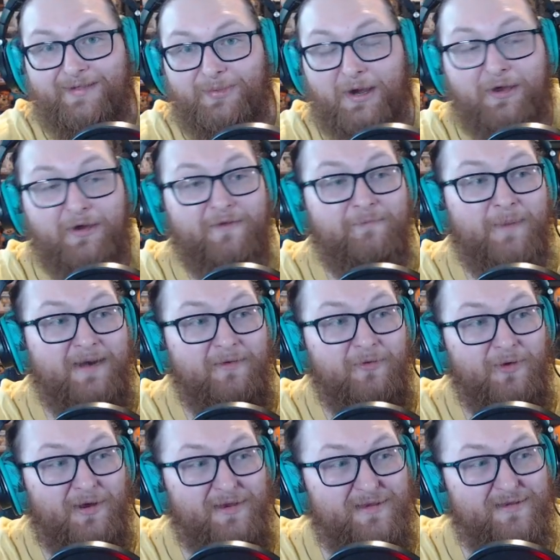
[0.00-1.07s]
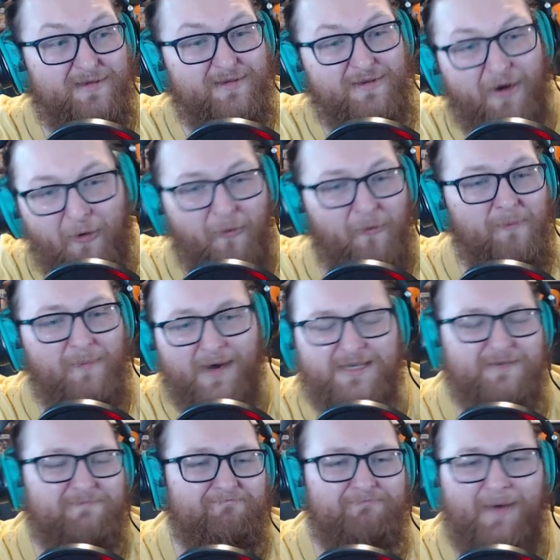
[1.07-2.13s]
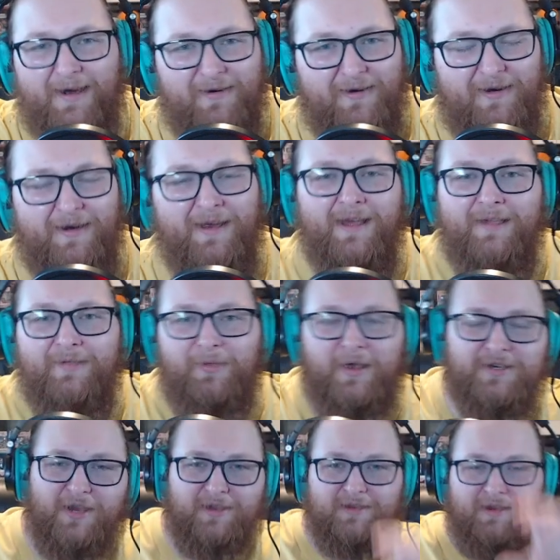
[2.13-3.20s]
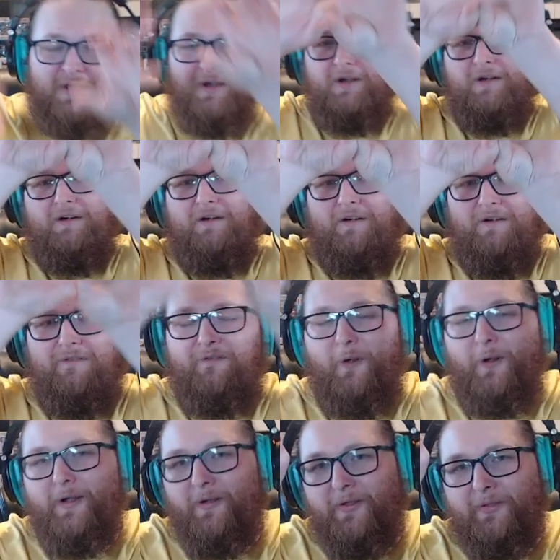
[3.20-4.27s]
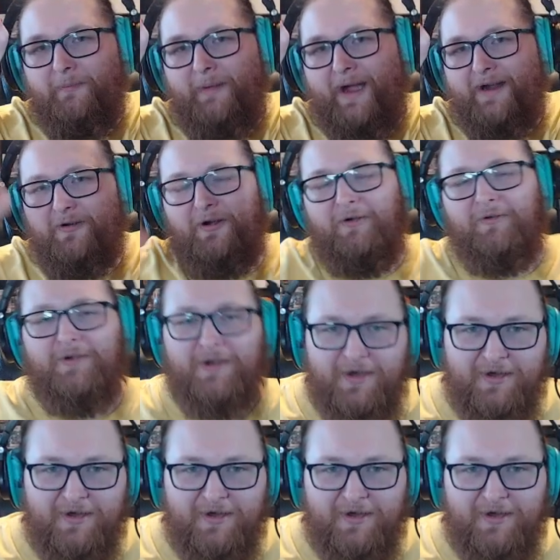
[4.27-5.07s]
They could have made it look so much better than just foil in the background,